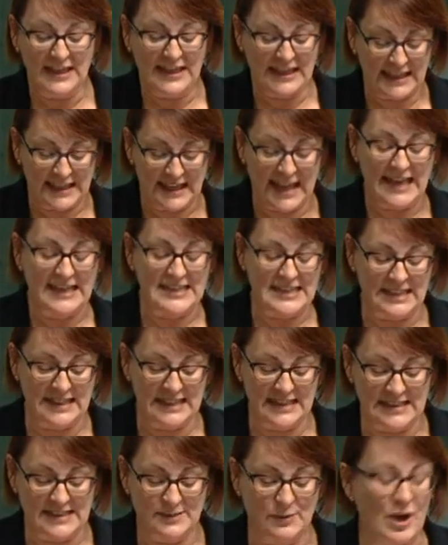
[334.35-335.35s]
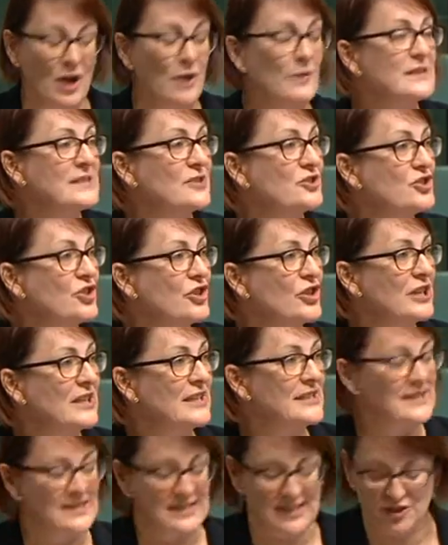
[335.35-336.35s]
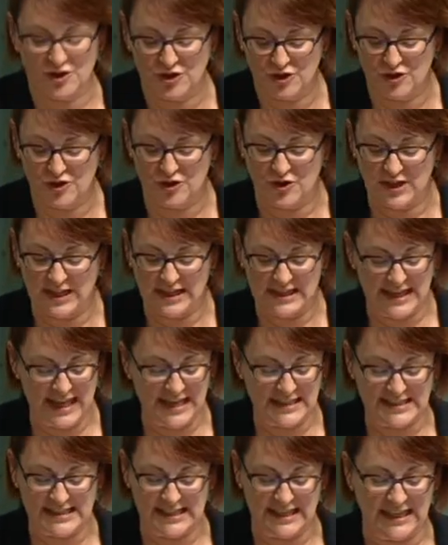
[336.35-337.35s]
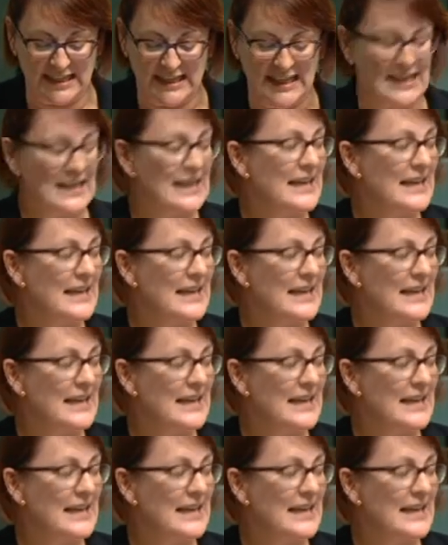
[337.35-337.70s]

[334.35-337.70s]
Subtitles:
in later years when I was a journalist in New York and London,